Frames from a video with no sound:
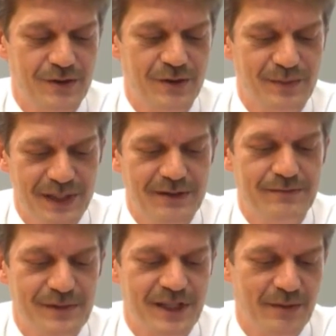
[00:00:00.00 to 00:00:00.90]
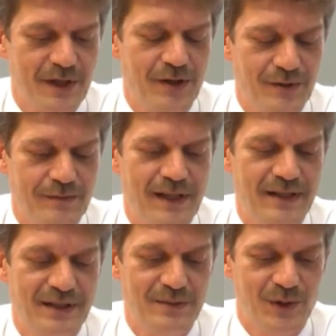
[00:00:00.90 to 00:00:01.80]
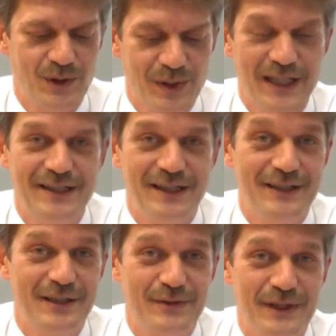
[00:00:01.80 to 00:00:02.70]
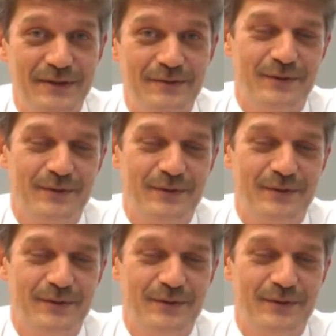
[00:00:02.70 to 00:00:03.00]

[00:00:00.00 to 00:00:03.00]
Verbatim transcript: should be somehow more qualitatively.